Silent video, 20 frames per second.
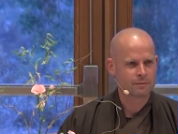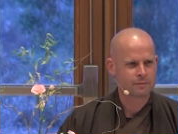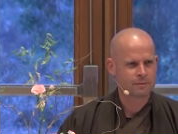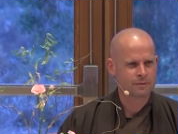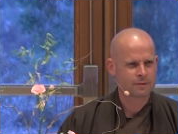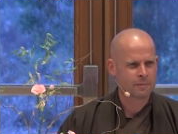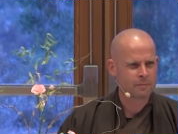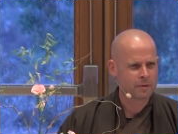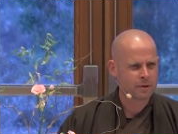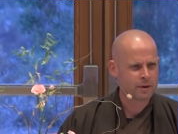
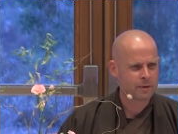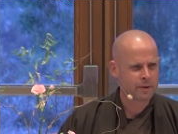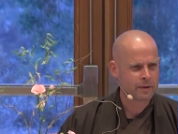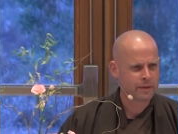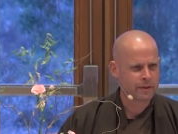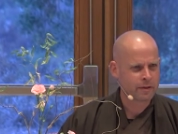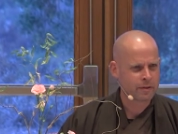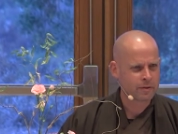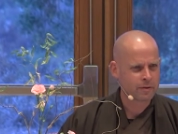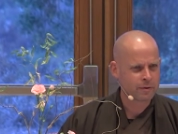somewhere on
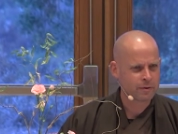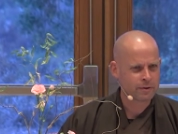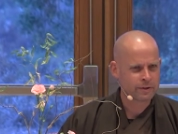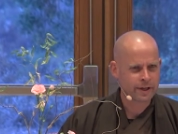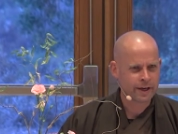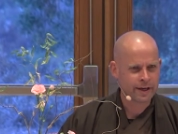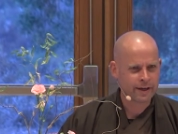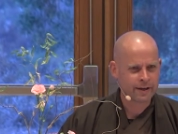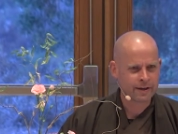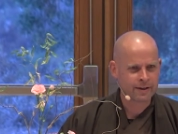the third
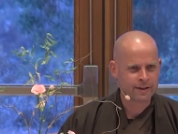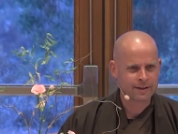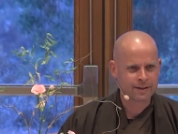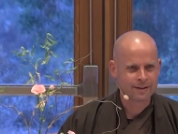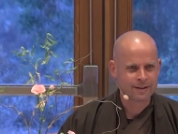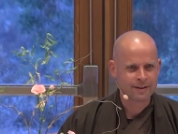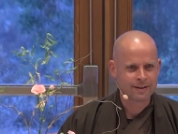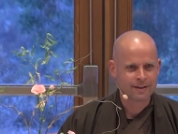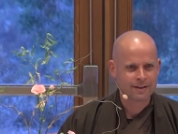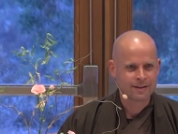day,
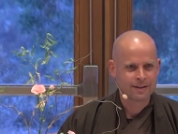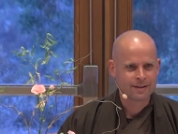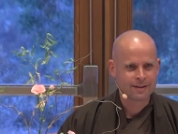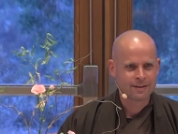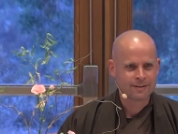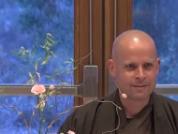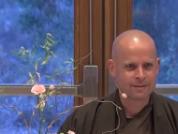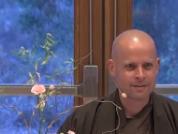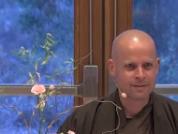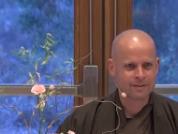
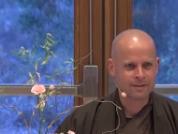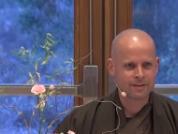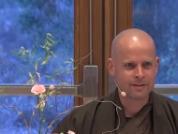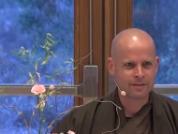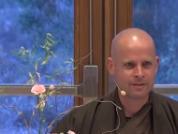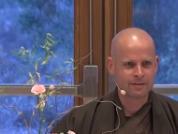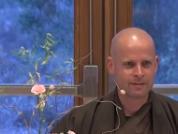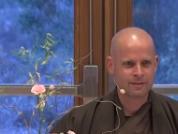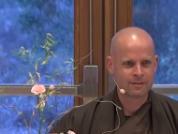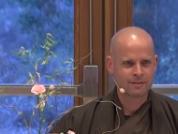suddenly
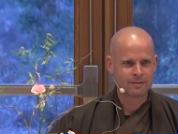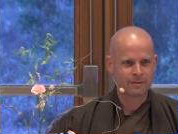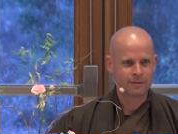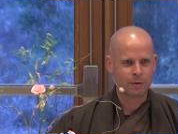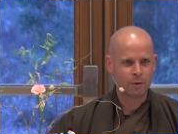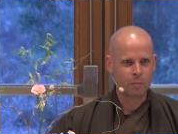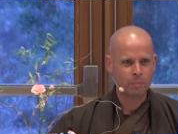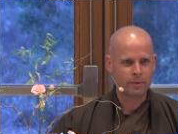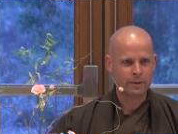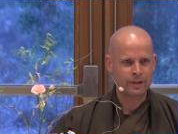there's this
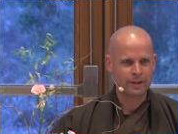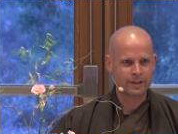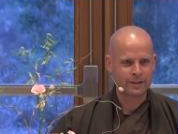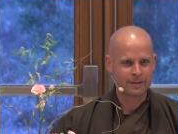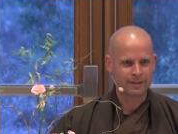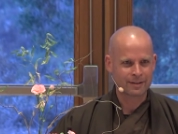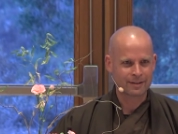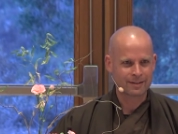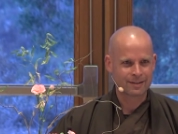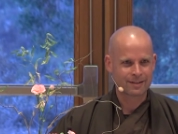opening,
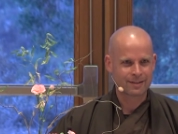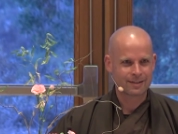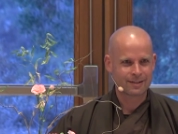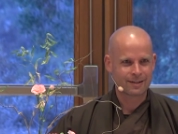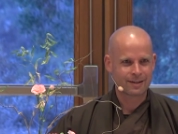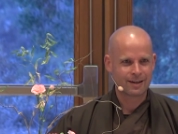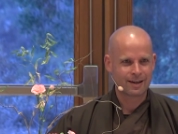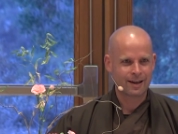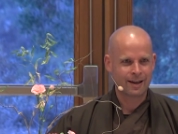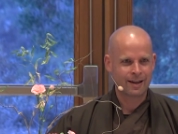
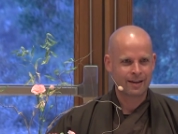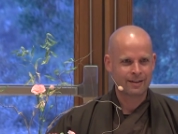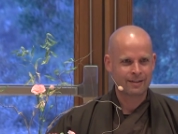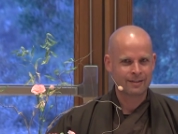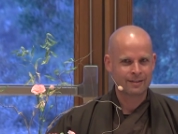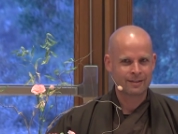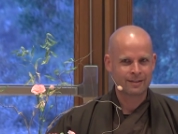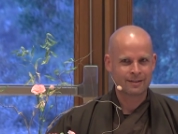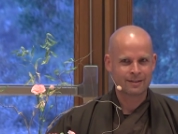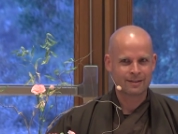and